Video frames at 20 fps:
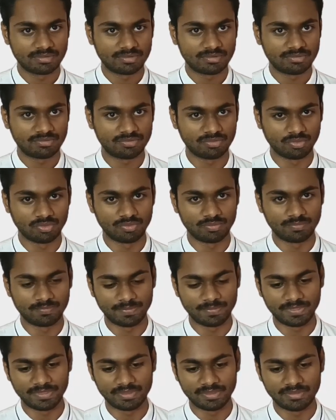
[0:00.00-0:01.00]
So
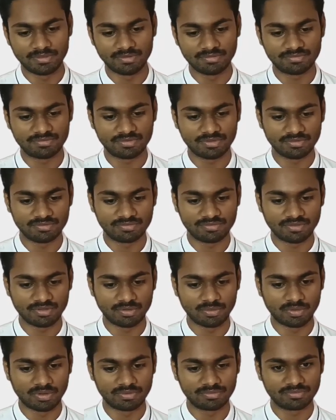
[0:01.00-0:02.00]
this
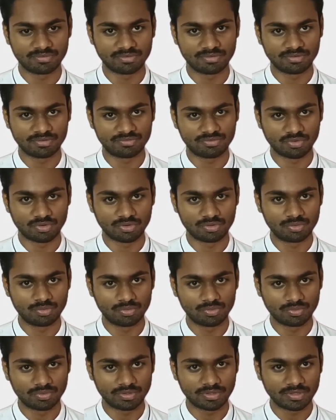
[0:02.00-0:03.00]
was a short
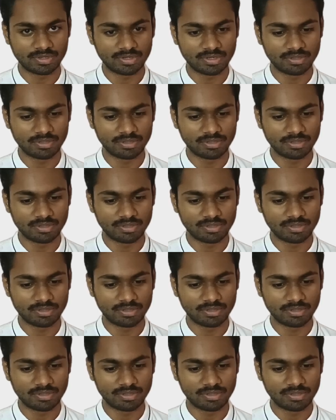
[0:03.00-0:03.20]
tutorial.